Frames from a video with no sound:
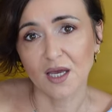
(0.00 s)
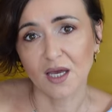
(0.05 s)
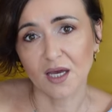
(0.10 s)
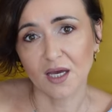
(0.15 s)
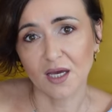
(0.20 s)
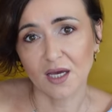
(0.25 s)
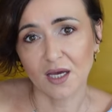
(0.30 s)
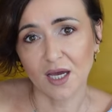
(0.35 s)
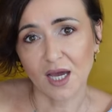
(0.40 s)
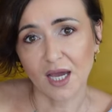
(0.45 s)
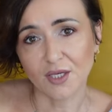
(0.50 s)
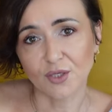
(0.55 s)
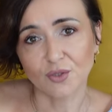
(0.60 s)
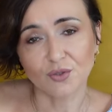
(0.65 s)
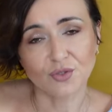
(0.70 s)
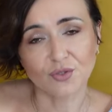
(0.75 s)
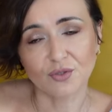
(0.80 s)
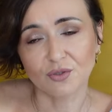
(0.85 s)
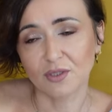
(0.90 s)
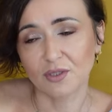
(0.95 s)
Uh, I
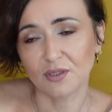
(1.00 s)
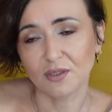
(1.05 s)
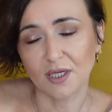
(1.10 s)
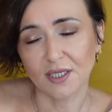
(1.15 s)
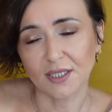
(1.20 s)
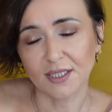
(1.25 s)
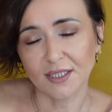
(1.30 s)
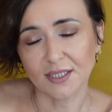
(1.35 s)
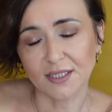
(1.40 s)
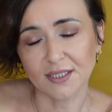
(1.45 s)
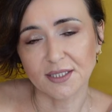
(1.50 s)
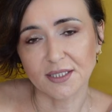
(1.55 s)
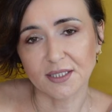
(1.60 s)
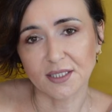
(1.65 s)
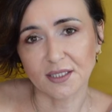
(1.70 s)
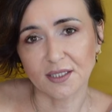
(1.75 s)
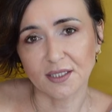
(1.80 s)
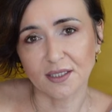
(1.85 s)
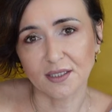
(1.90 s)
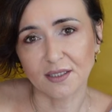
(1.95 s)
used to eat
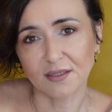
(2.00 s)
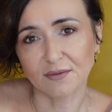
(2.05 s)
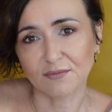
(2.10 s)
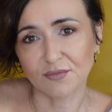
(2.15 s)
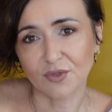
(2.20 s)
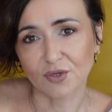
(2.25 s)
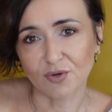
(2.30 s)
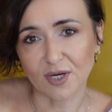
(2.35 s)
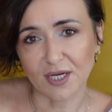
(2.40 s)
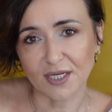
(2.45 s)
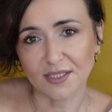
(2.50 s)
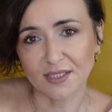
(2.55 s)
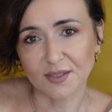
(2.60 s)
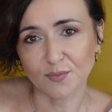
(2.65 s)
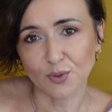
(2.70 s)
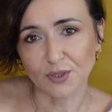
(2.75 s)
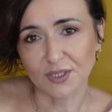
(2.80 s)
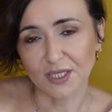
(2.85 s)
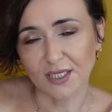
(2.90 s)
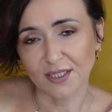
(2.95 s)
um, rice,
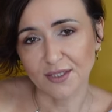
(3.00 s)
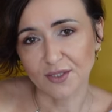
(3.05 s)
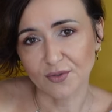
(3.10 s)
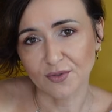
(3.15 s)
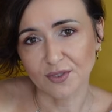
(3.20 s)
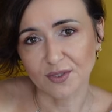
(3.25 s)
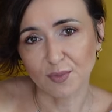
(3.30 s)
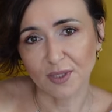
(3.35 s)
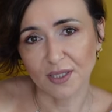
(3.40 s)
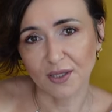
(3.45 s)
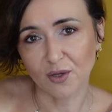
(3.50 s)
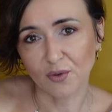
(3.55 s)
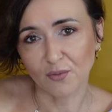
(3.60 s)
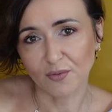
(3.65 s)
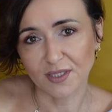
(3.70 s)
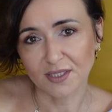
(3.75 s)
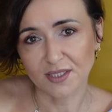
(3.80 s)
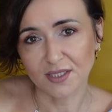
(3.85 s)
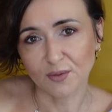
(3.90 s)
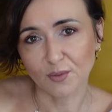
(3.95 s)
potatoes, but
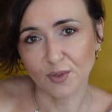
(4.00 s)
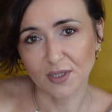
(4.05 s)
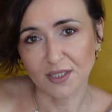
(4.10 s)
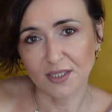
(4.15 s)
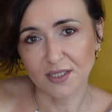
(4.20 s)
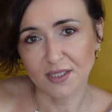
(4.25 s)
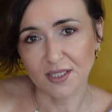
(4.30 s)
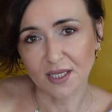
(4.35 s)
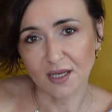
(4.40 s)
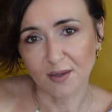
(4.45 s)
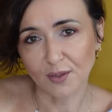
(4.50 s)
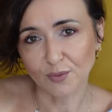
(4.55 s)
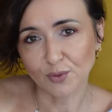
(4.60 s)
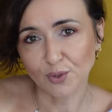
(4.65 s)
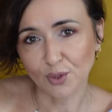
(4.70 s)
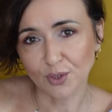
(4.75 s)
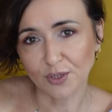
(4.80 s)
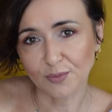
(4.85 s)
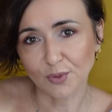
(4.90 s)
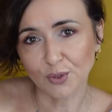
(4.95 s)
obviously with this
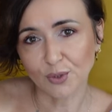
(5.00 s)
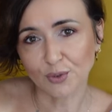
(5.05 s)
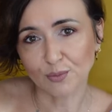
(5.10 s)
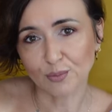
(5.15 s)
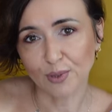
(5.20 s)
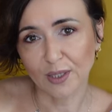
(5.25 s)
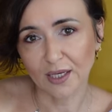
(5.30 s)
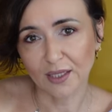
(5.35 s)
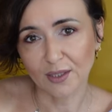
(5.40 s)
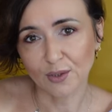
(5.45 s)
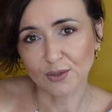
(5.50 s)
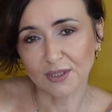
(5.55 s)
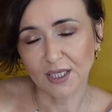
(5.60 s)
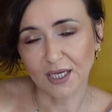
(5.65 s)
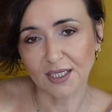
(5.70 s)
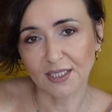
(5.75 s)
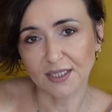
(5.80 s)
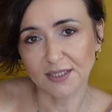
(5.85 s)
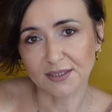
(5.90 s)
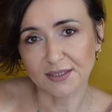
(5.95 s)
autoimmune paleo
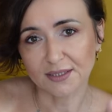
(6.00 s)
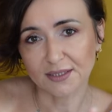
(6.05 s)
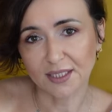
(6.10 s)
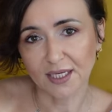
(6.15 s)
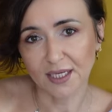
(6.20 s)
diet,